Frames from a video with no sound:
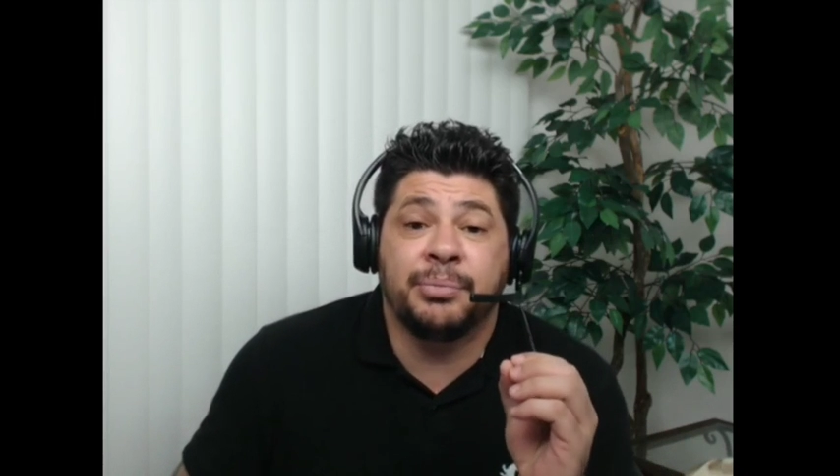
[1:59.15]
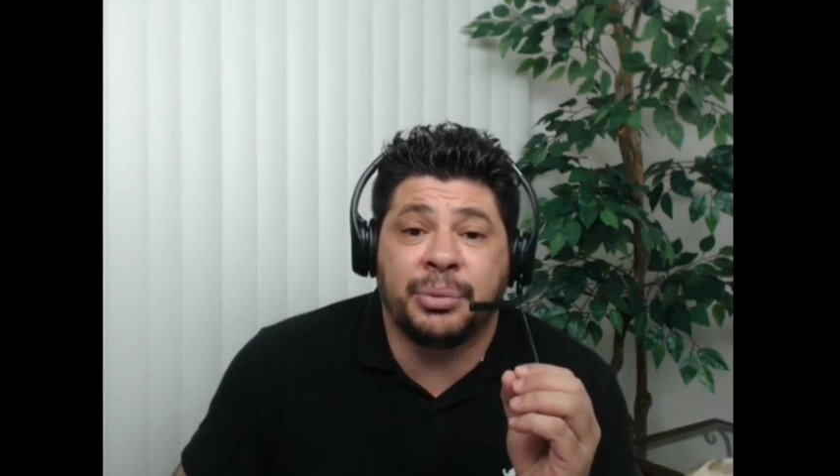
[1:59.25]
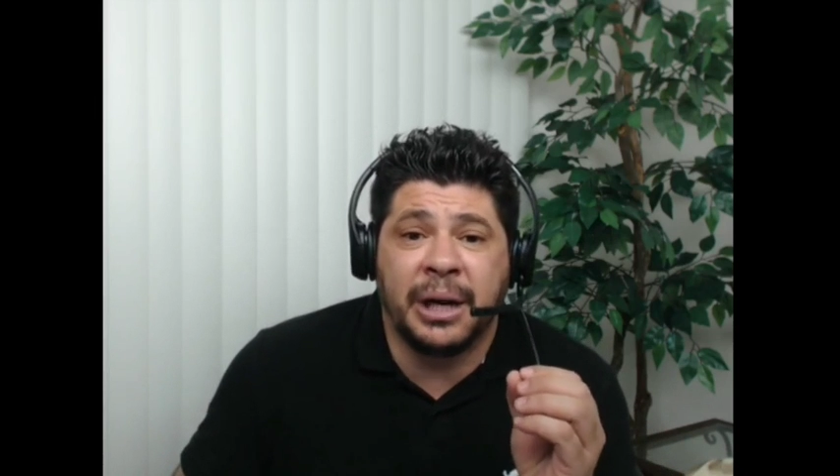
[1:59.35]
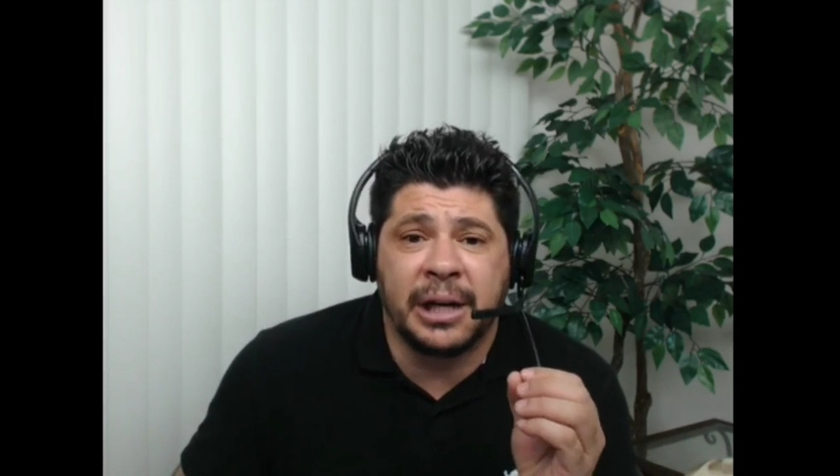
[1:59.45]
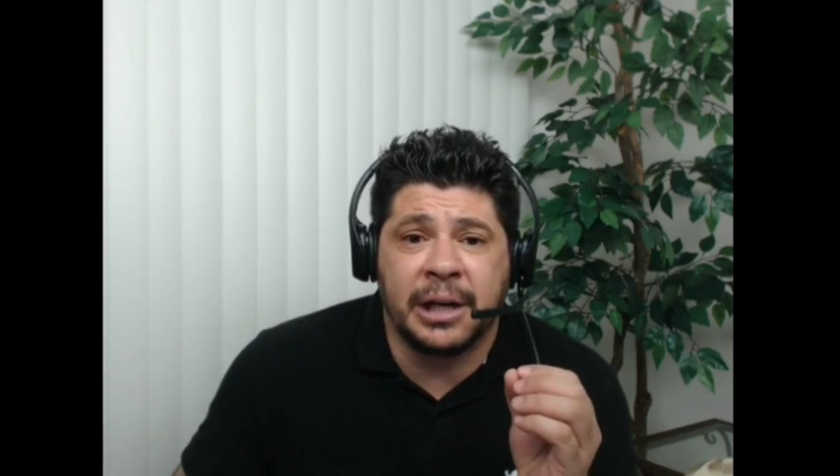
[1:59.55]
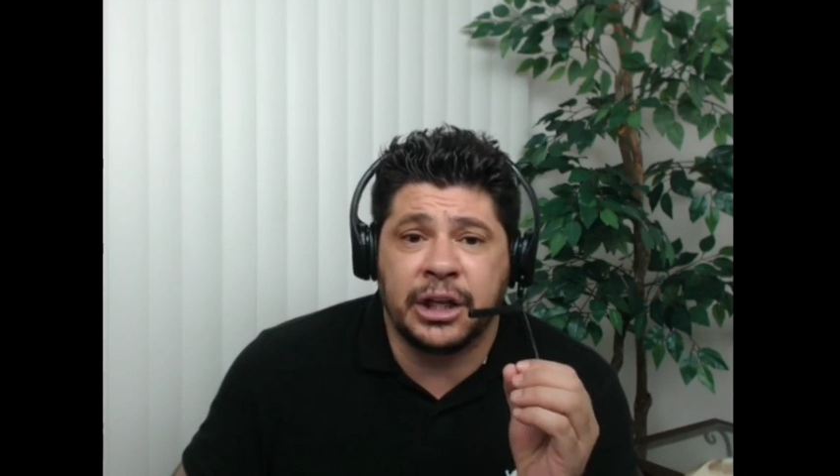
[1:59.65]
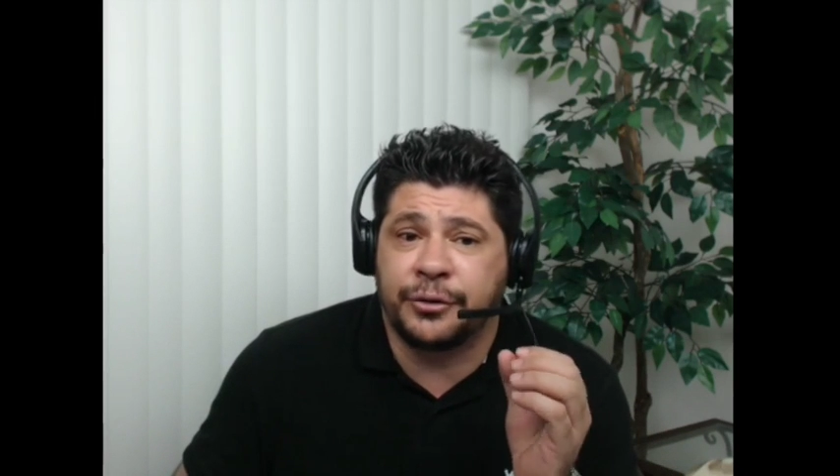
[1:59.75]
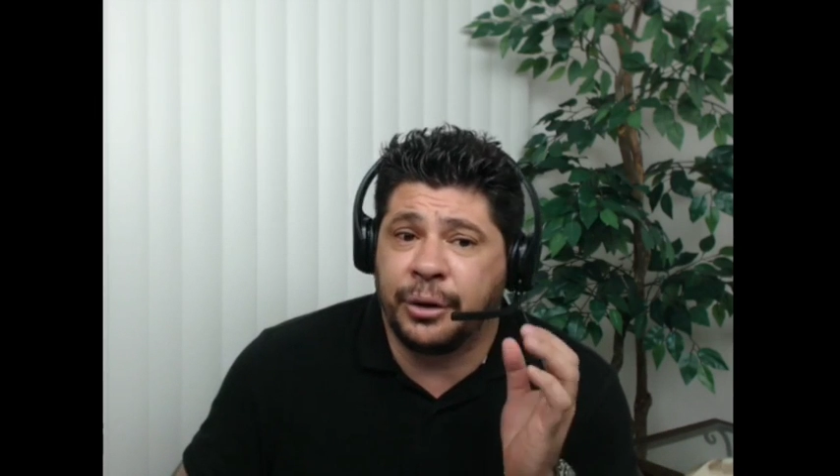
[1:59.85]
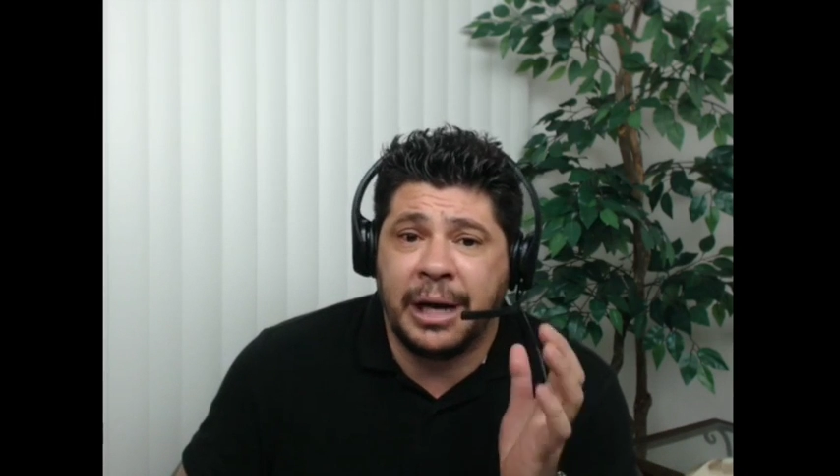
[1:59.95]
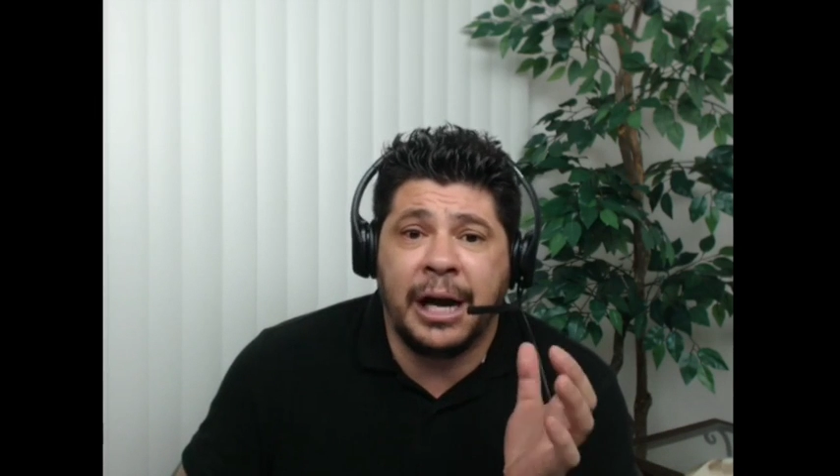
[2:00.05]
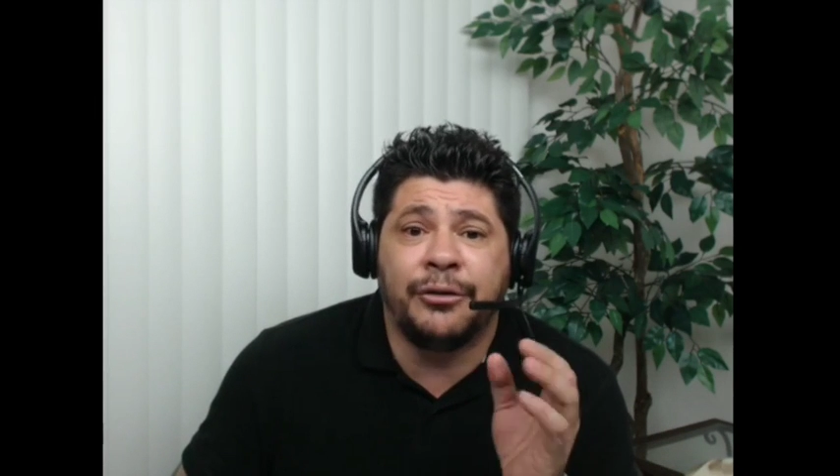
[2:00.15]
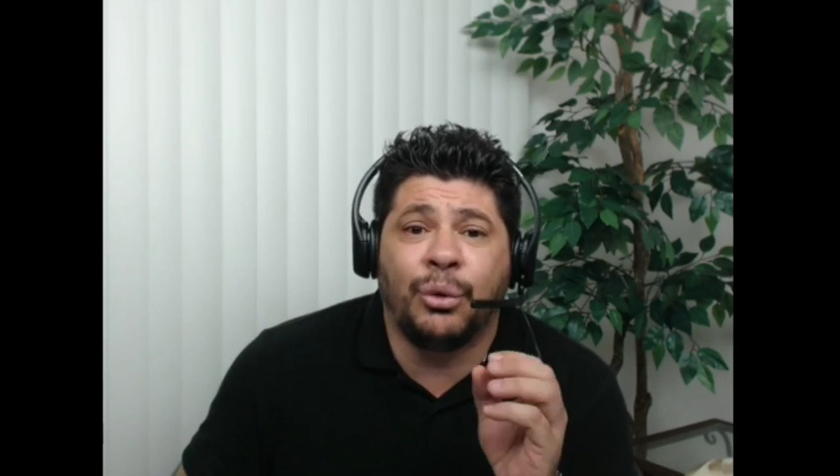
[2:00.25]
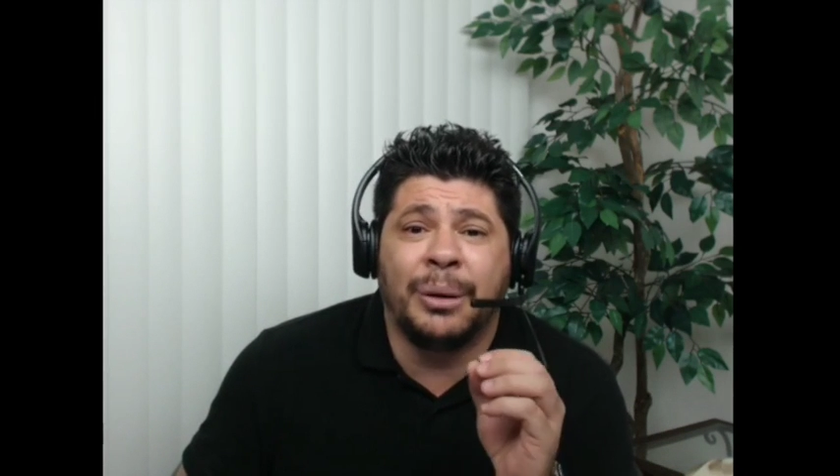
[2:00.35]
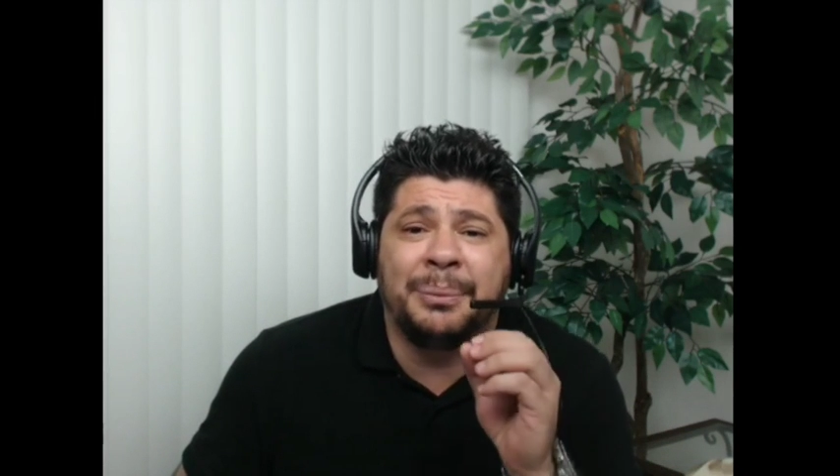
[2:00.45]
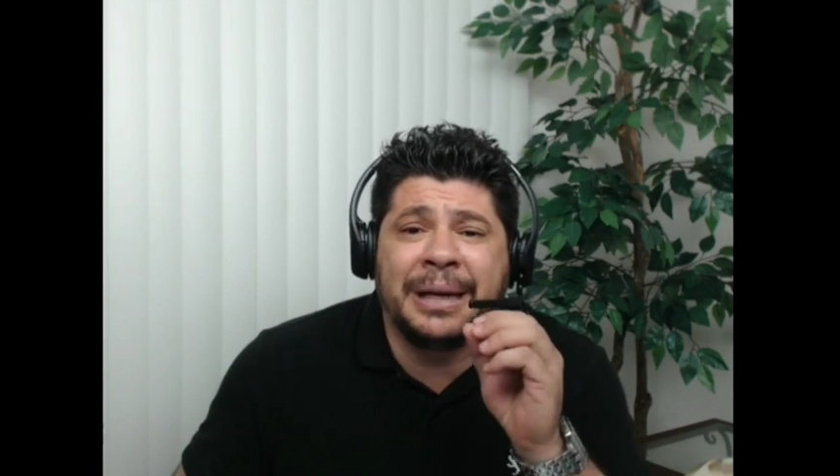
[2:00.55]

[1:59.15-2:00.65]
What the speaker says: prayer is for everyone,